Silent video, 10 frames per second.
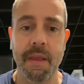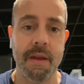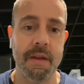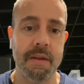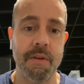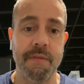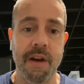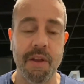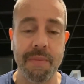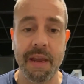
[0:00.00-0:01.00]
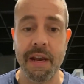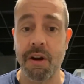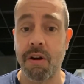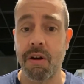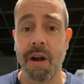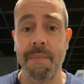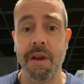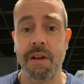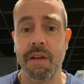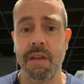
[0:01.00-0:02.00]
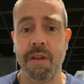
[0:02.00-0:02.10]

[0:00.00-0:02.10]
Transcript: You can follow me here, or I'll be on,